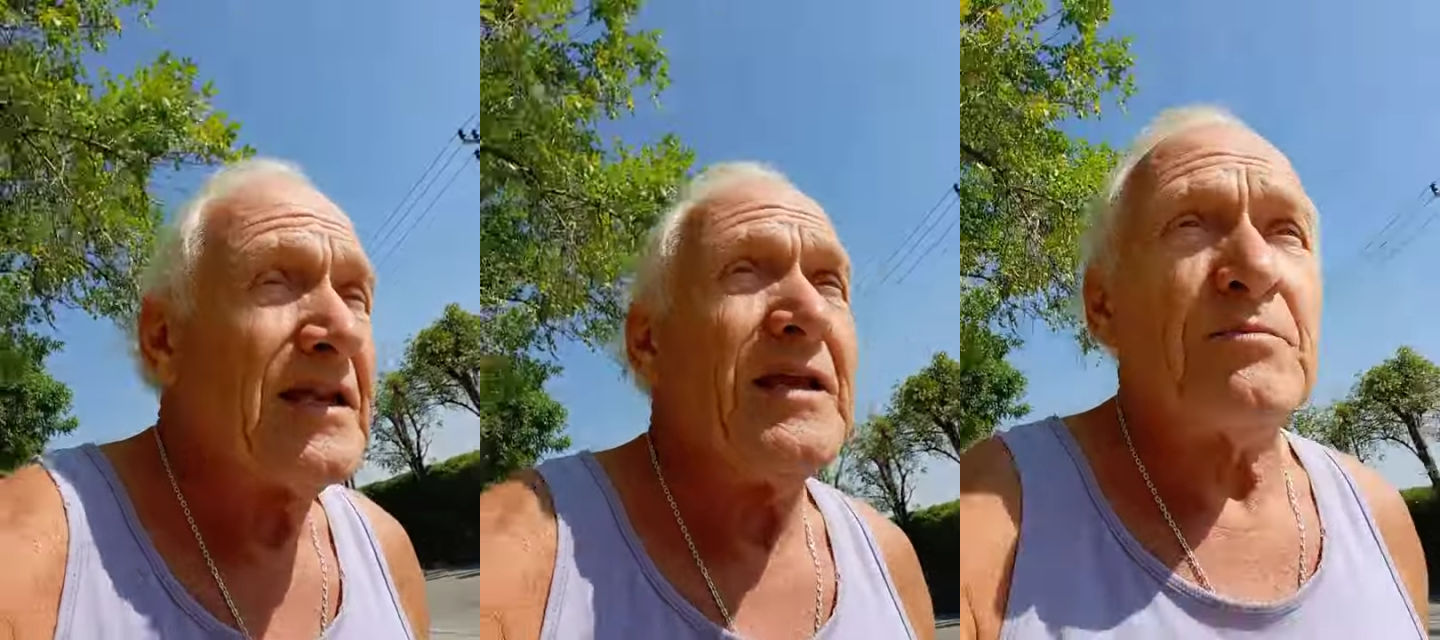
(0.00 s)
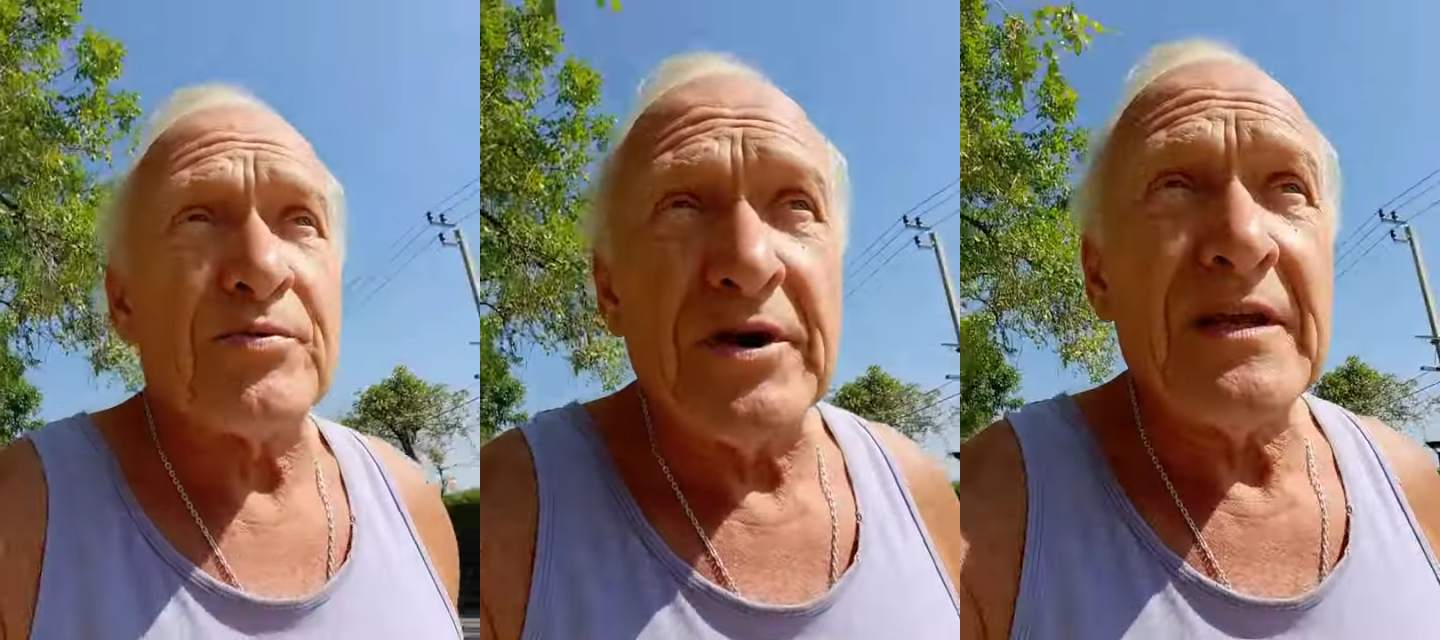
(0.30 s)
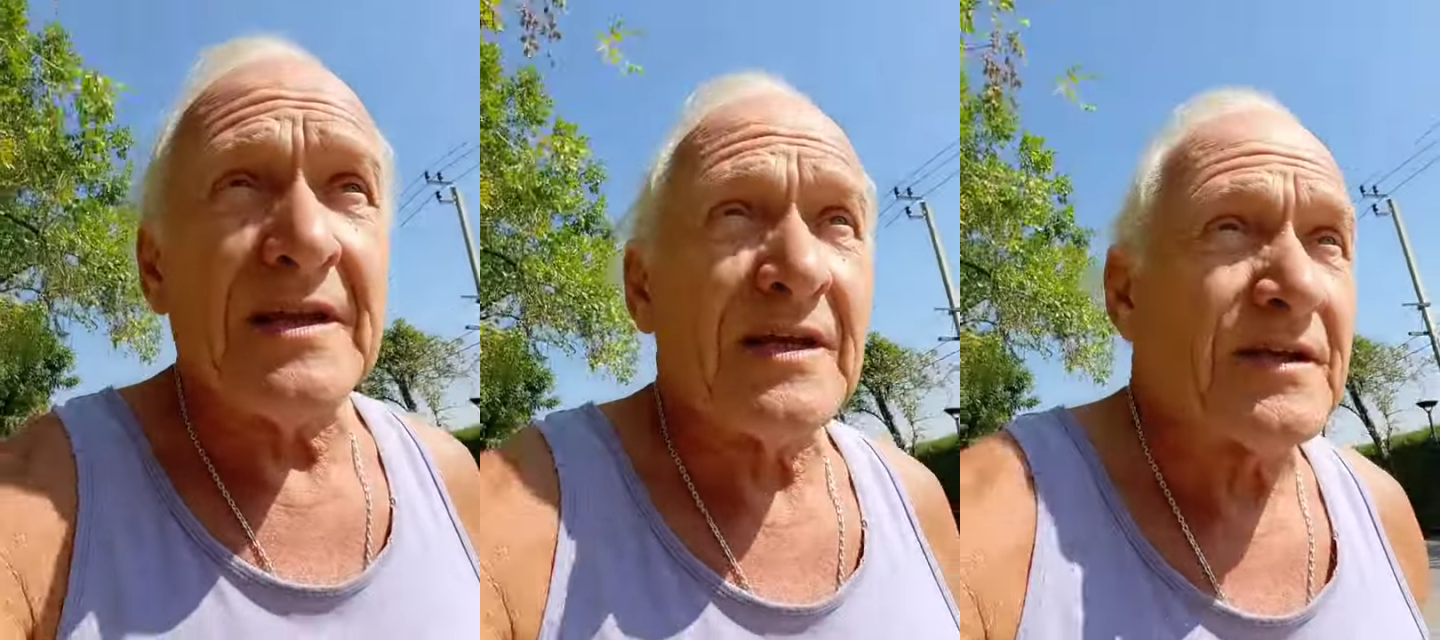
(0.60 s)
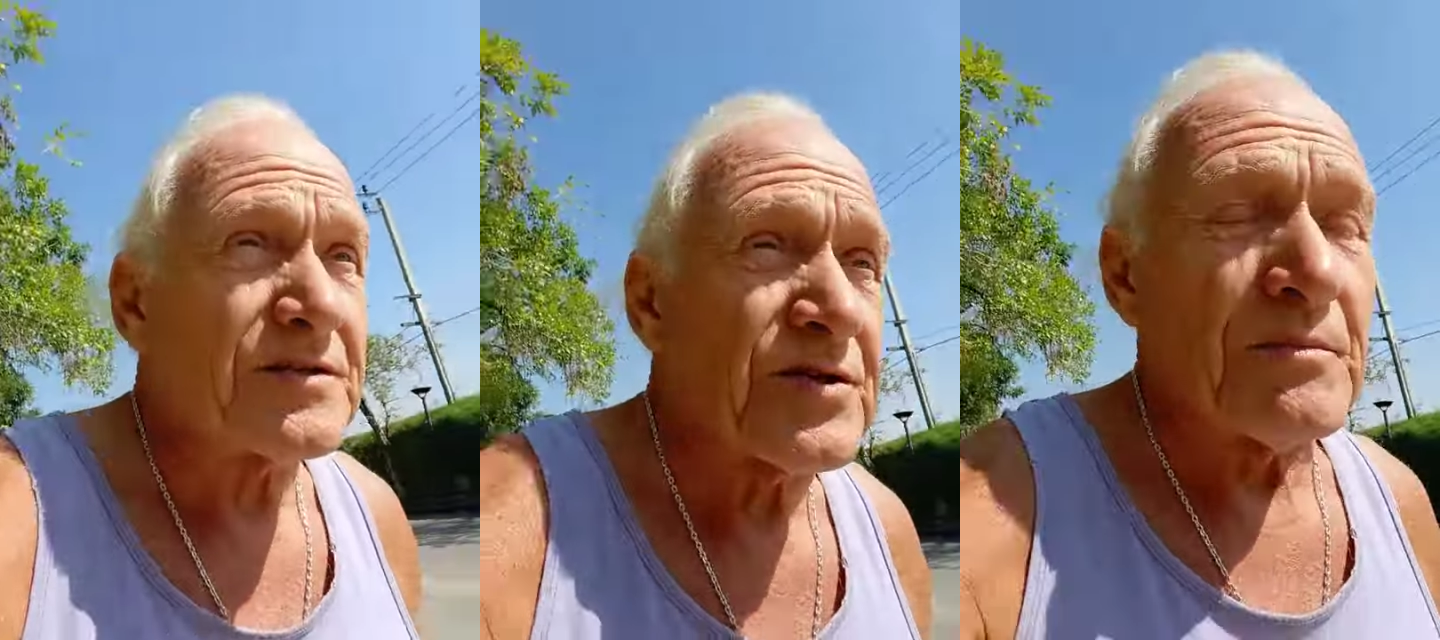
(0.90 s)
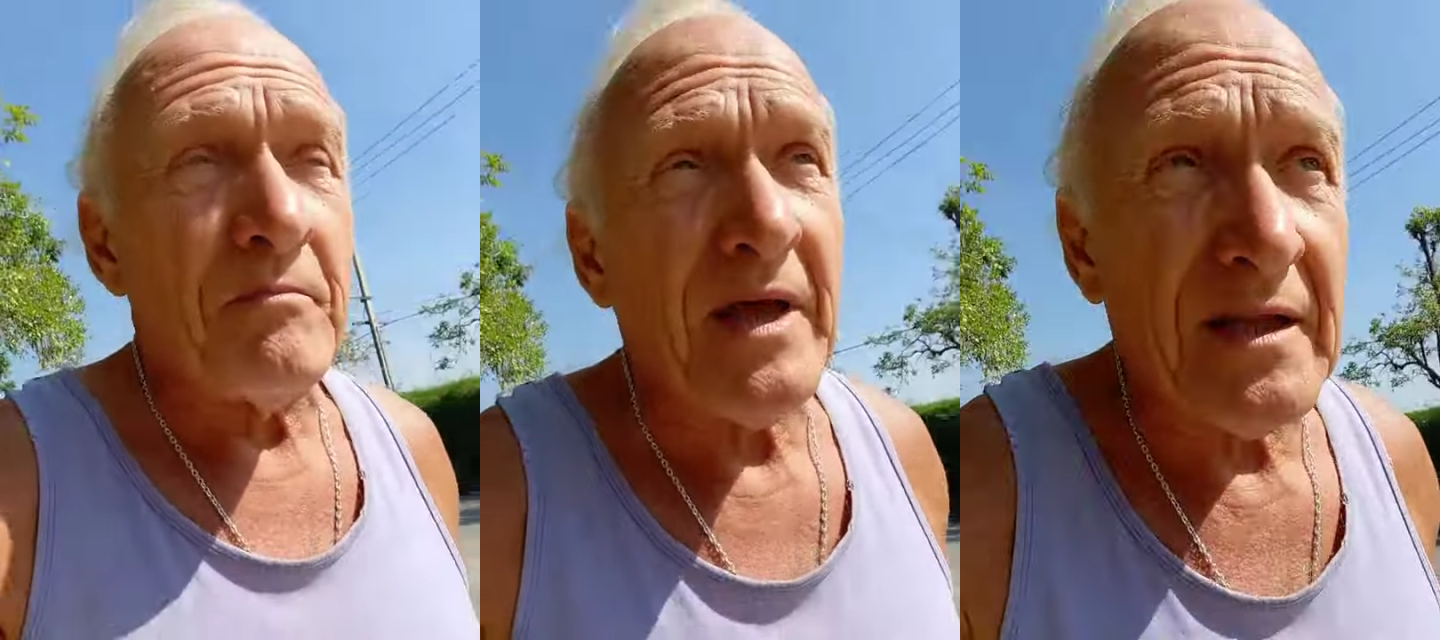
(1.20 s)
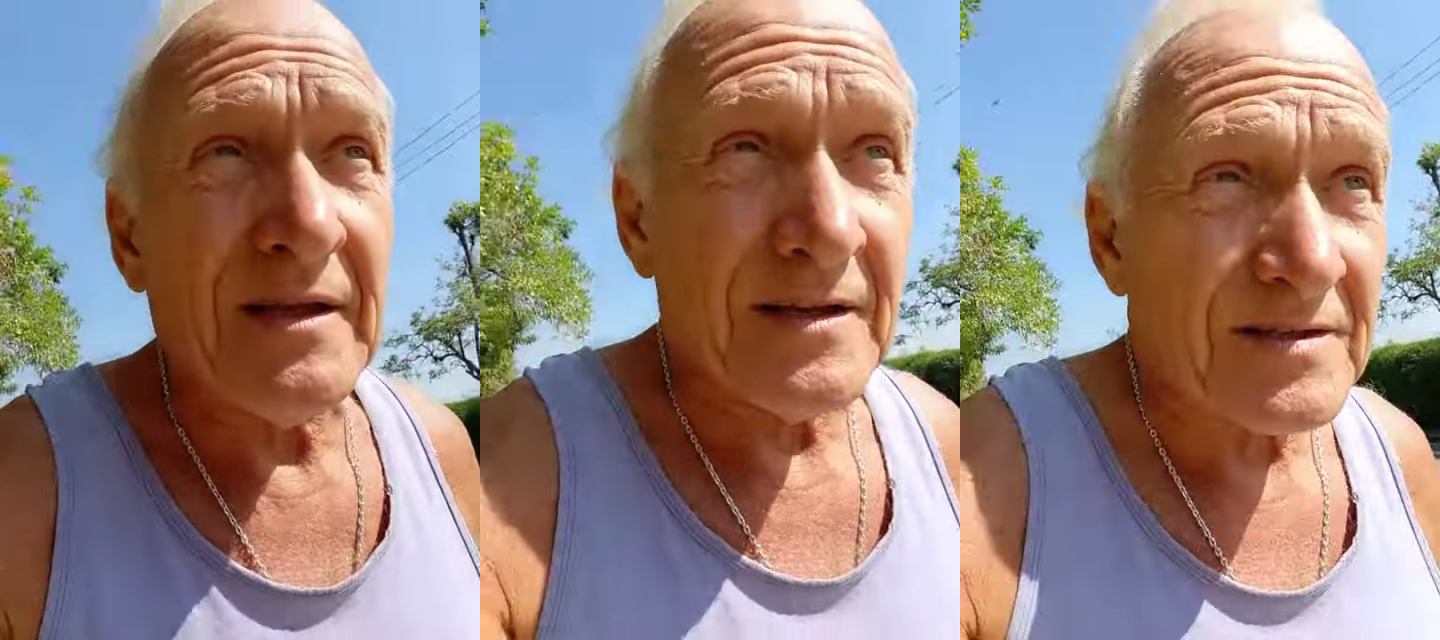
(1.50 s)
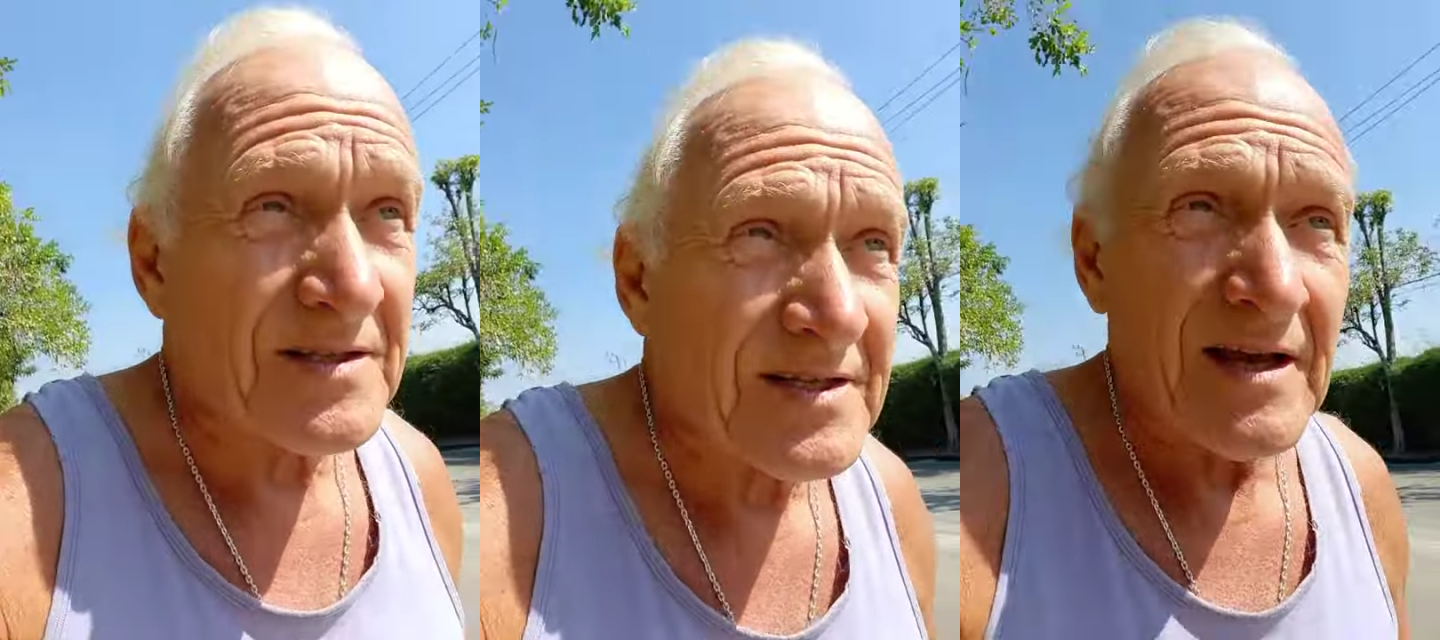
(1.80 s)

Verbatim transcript: Deep breathing is tremendous.